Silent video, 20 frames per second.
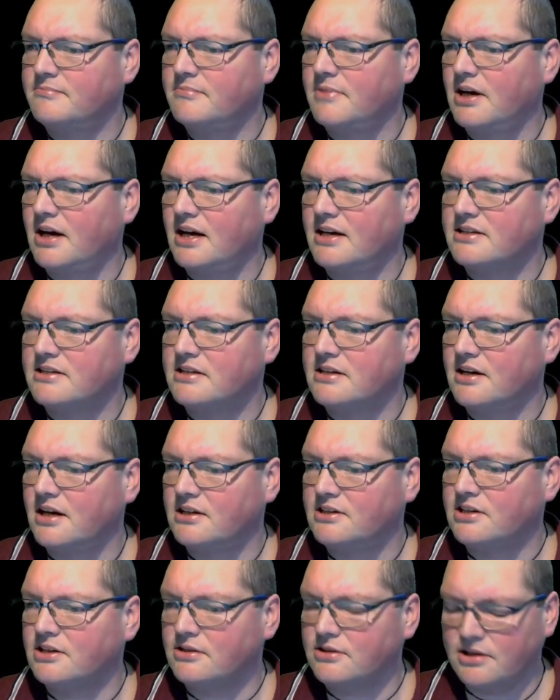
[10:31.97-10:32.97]
I
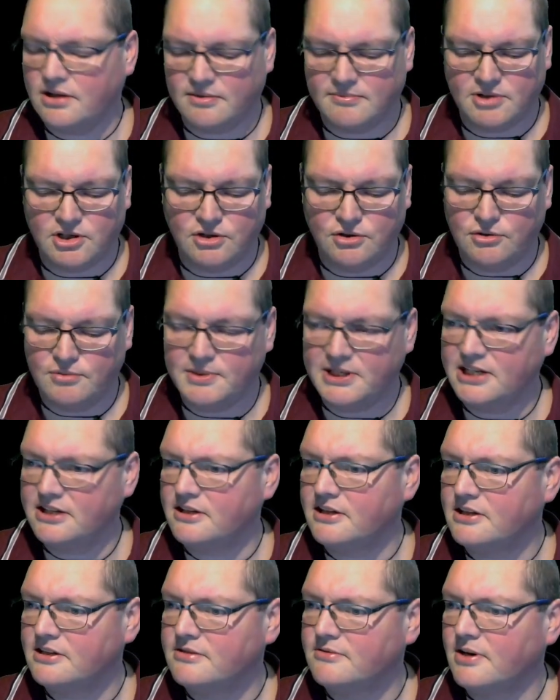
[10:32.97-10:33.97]
told you I'm a newbie at
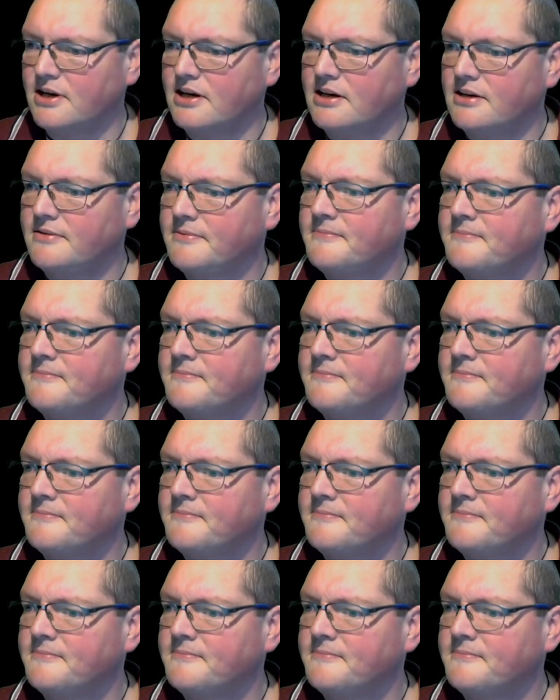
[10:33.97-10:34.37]
this, right?